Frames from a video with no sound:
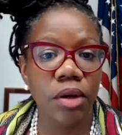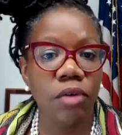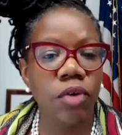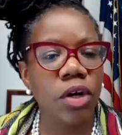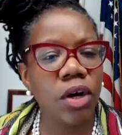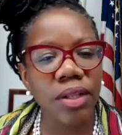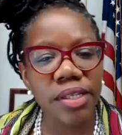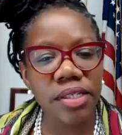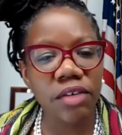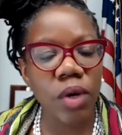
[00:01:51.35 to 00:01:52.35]

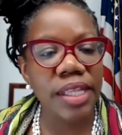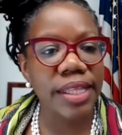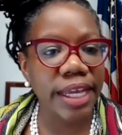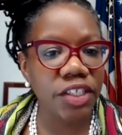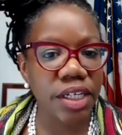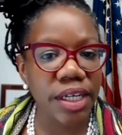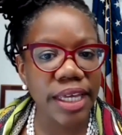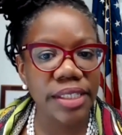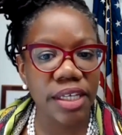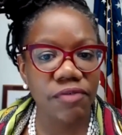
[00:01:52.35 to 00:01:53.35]
Regardless of what NYCHA
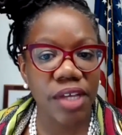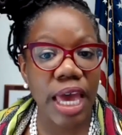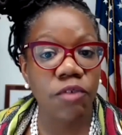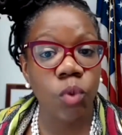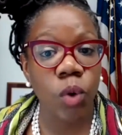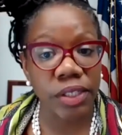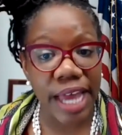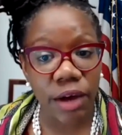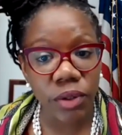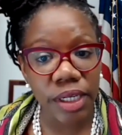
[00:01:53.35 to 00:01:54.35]
and DFTA have worked
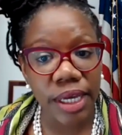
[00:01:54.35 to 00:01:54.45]
out,